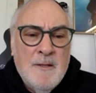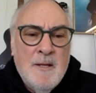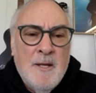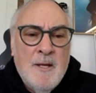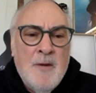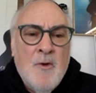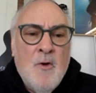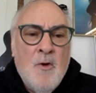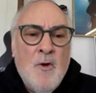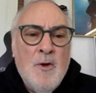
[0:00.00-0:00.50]

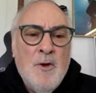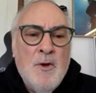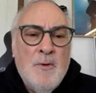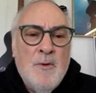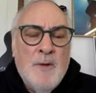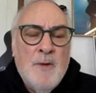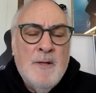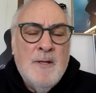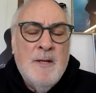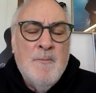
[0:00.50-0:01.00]
in all the
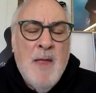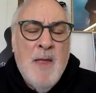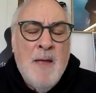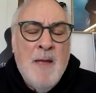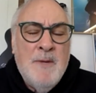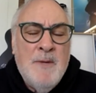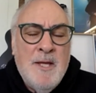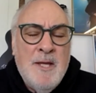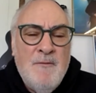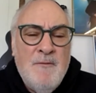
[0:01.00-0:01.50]

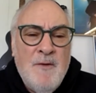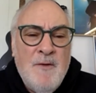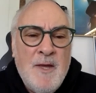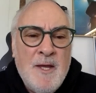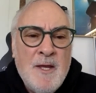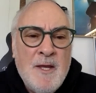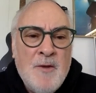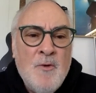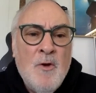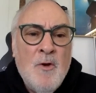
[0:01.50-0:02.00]

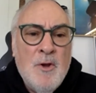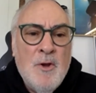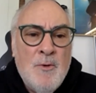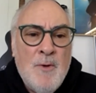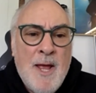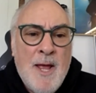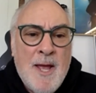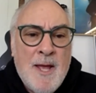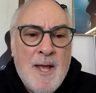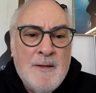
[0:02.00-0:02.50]
MTV in all your
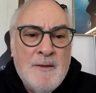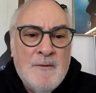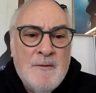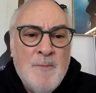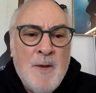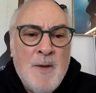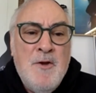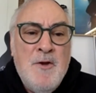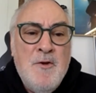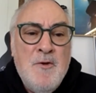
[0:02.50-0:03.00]
ads,
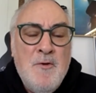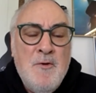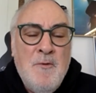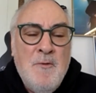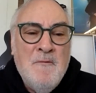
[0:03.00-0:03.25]
my new